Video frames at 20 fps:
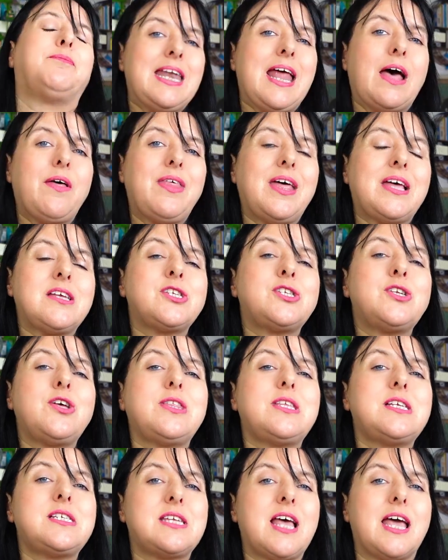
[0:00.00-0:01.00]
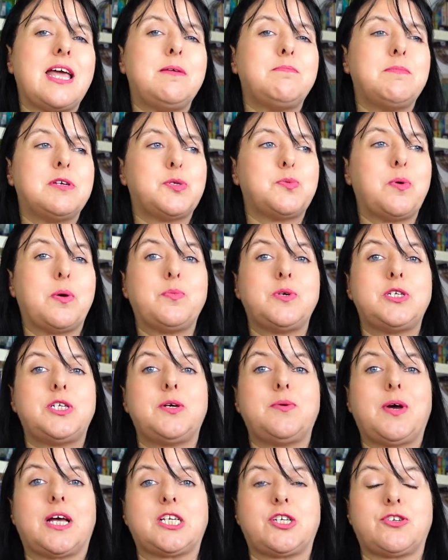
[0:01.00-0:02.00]
Now that's not the same as when we
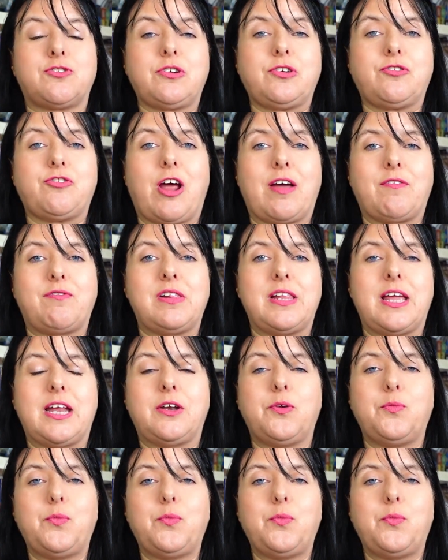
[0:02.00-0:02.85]
do astral travelling.